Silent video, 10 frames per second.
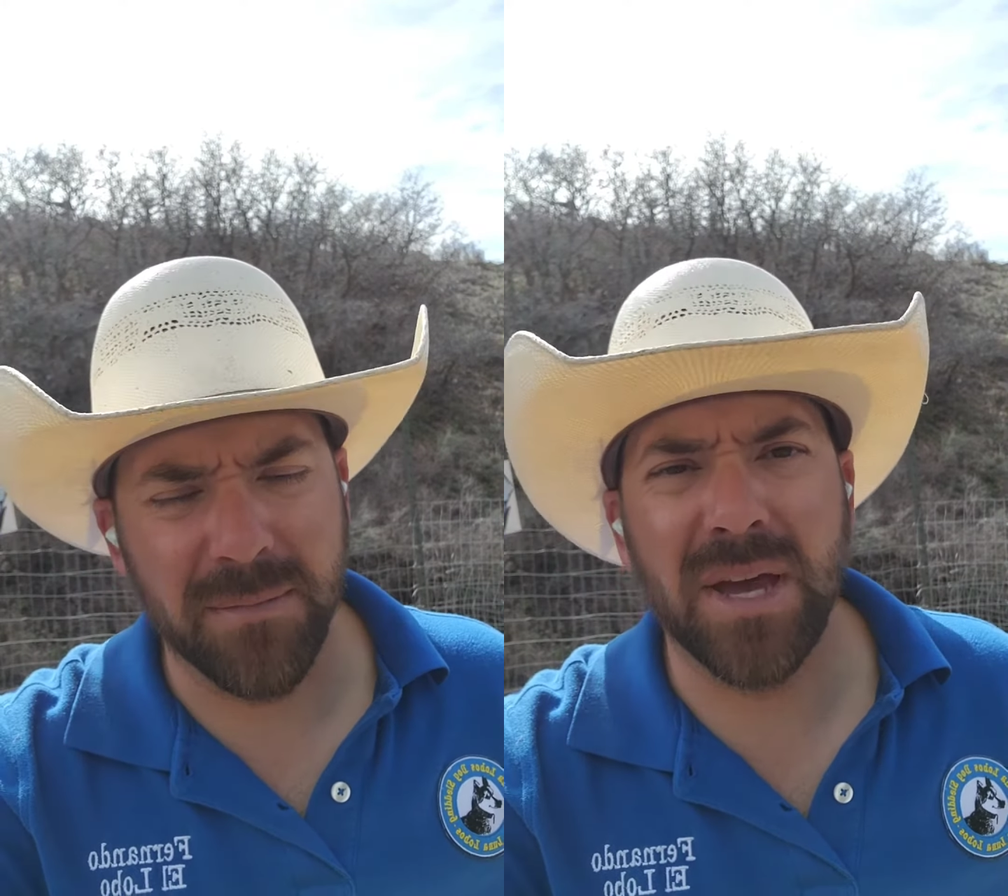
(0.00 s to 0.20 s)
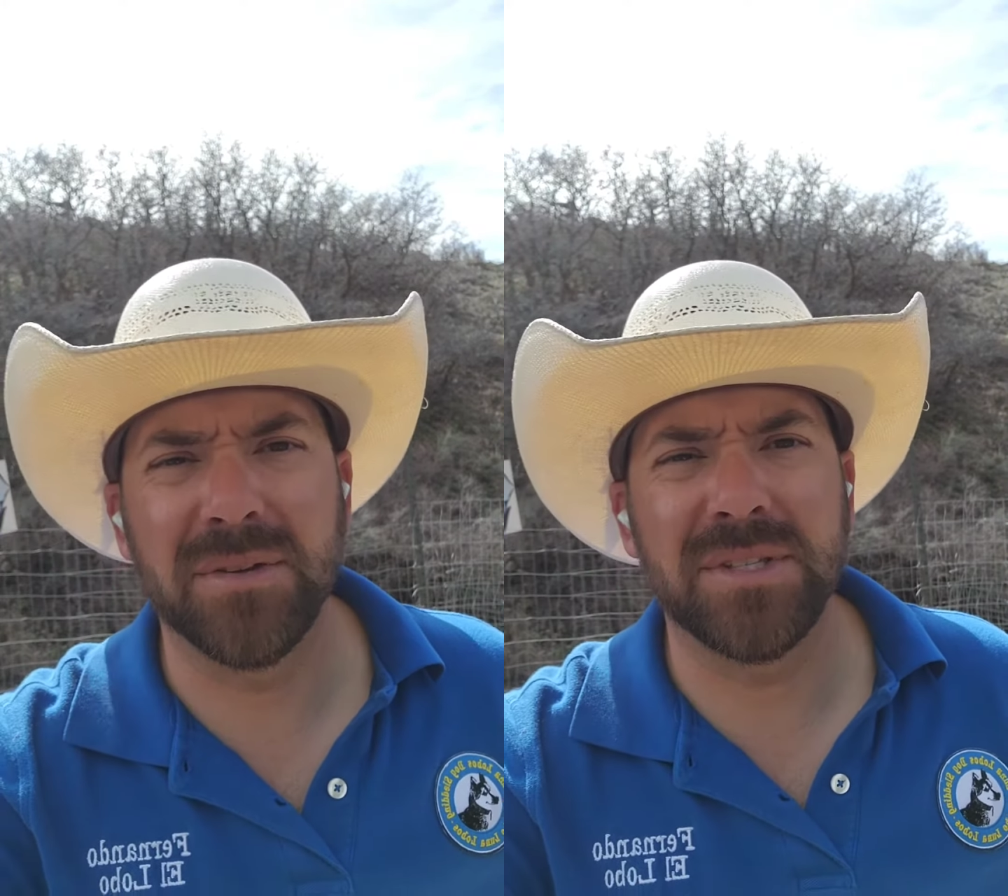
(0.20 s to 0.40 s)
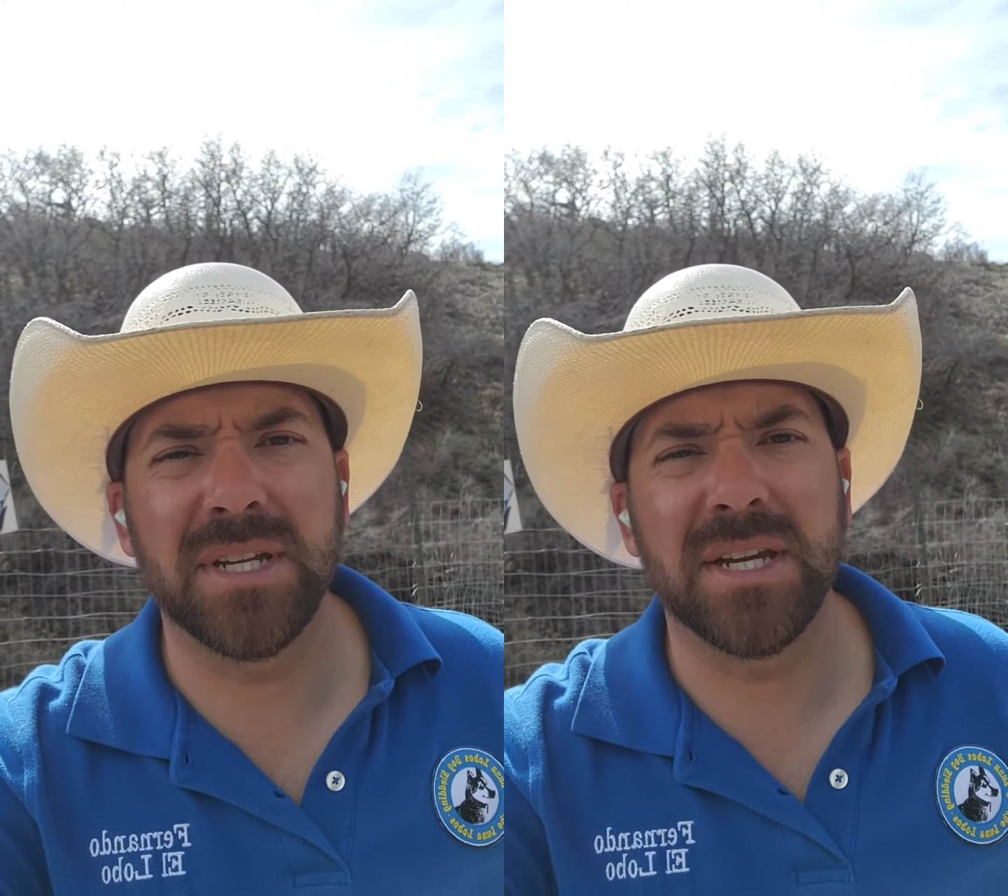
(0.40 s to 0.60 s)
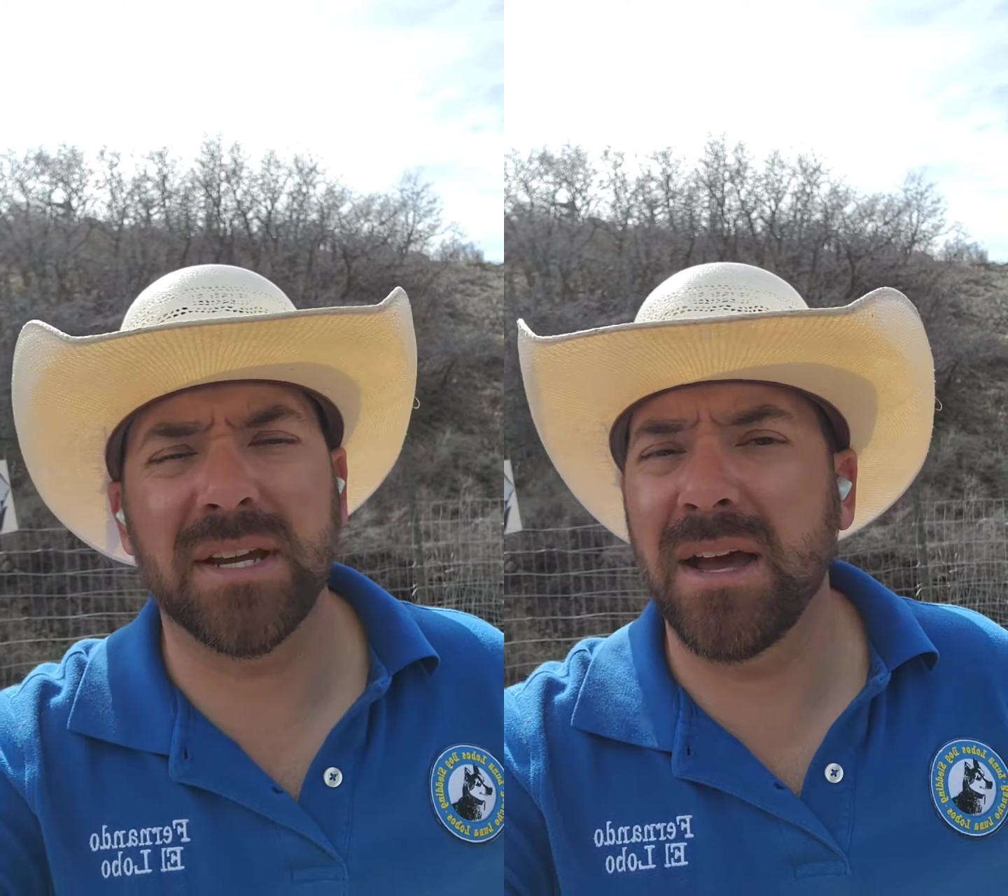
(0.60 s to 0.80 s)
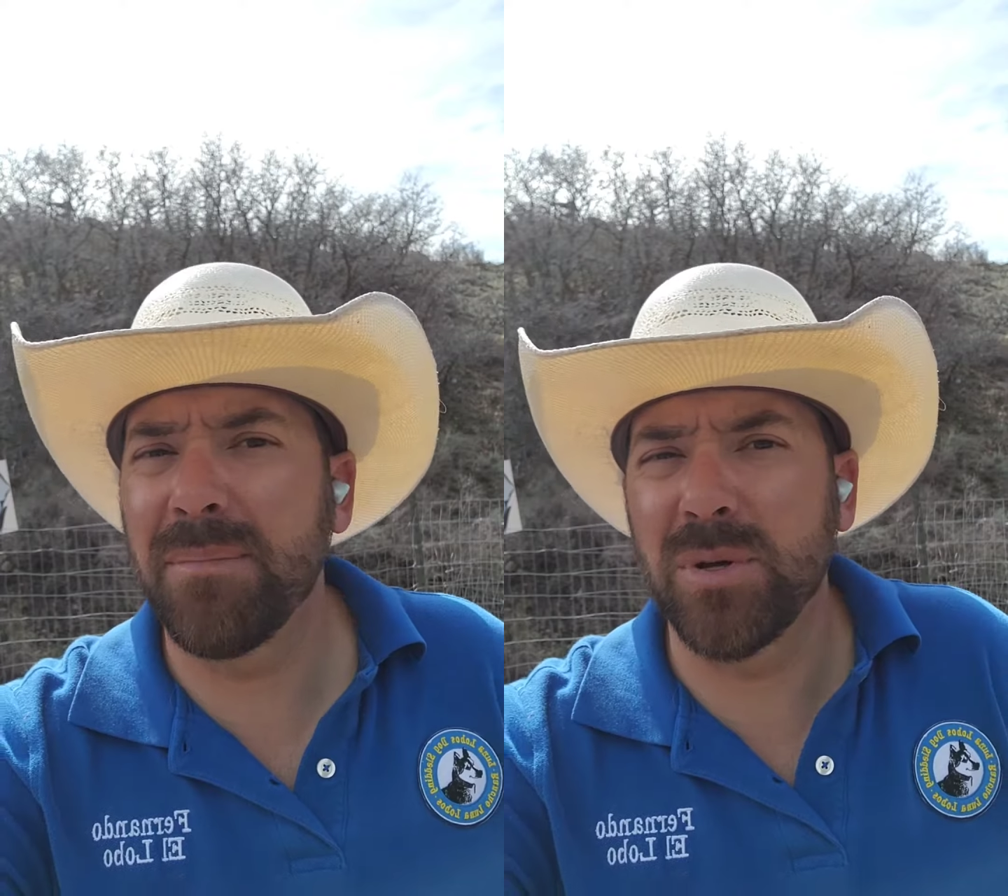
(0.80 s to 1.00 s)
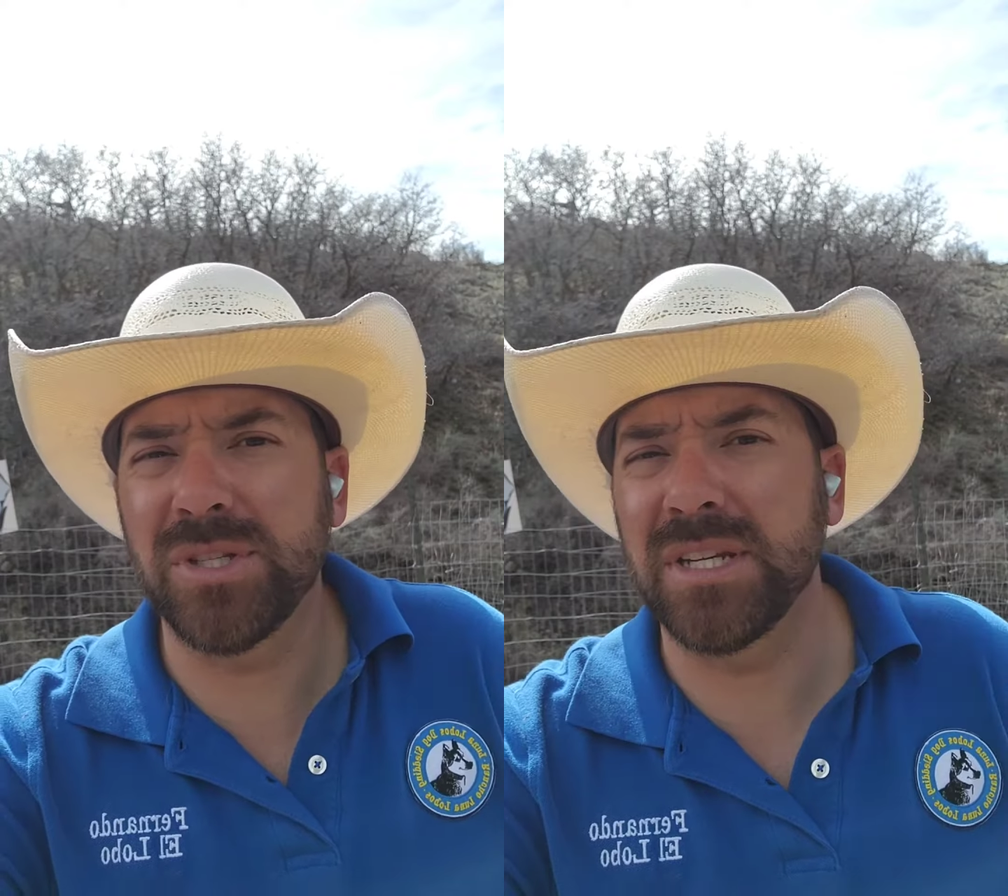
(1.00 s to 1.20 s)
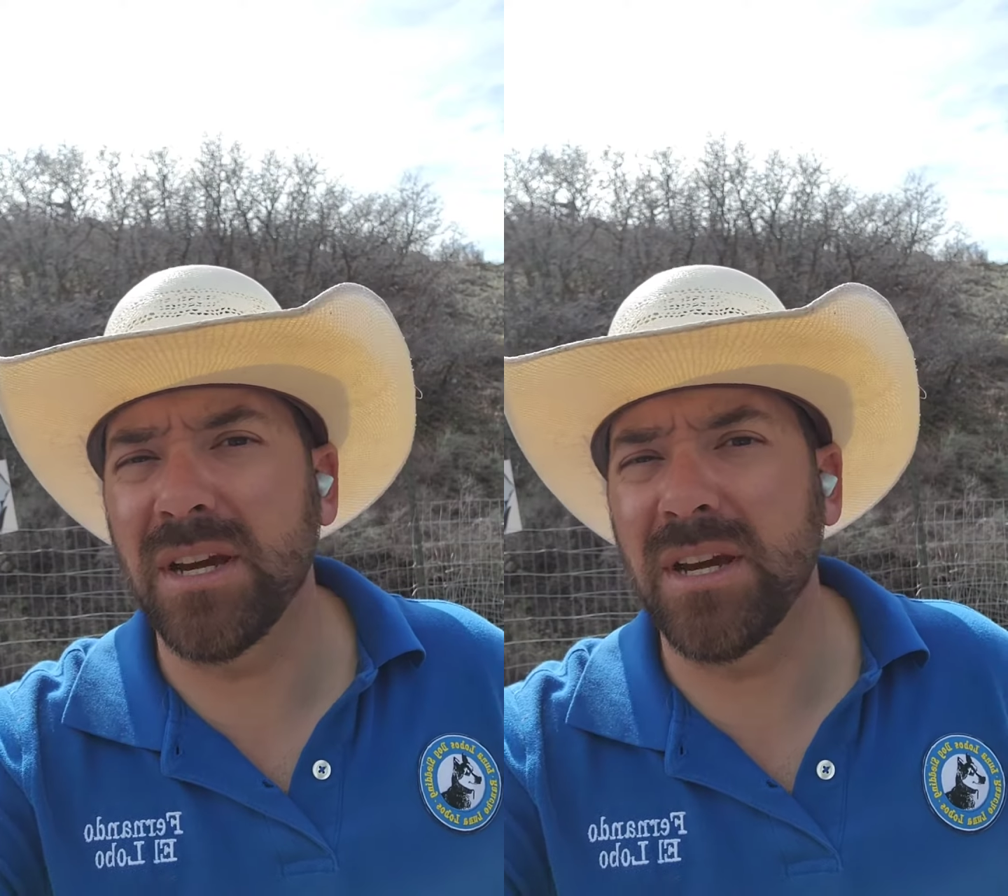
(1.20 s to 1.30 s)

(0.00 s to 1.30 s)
about uh, composting